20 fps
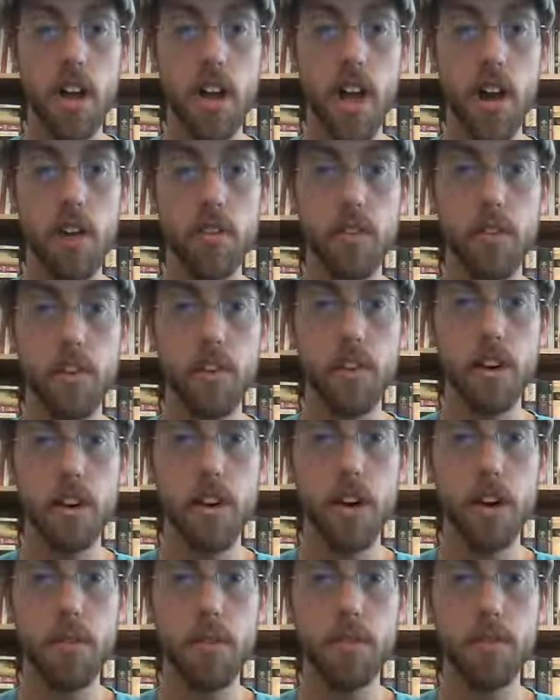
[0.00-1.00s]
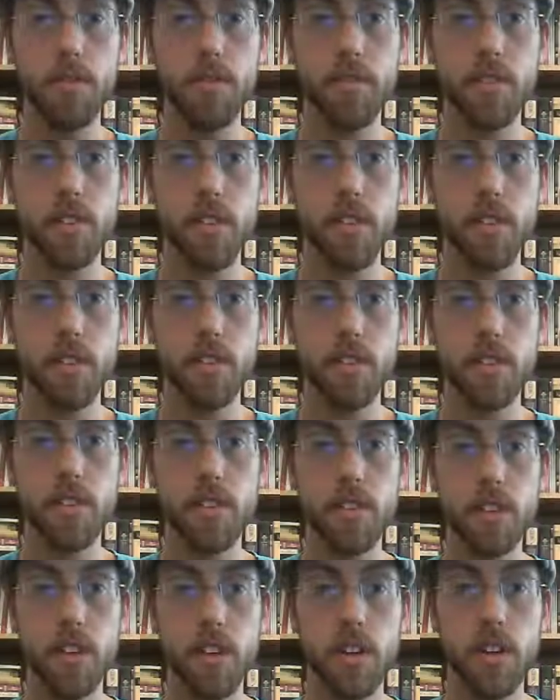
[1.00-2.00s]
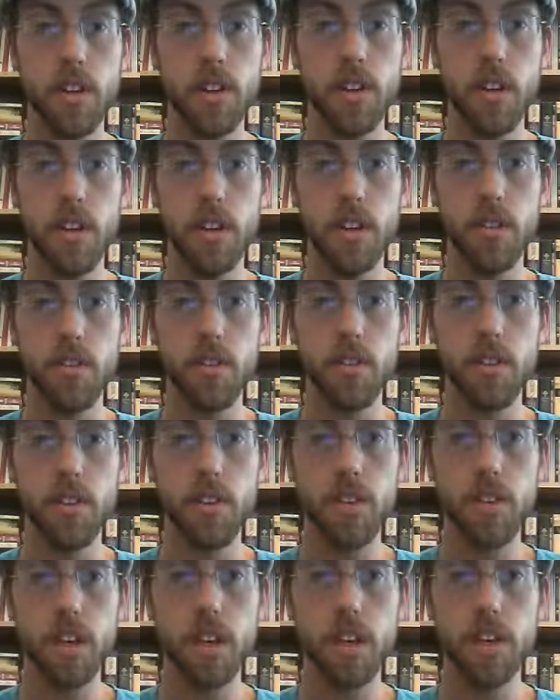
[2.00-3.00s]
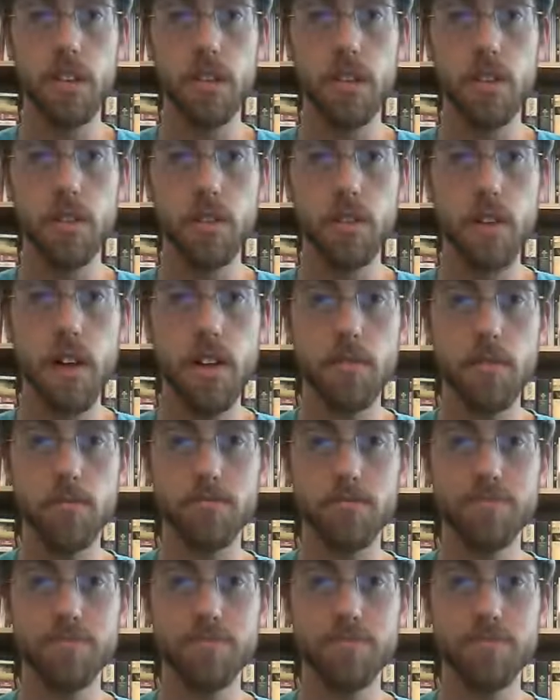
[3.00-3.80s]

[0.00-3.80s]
However, for this first thing, don't do that.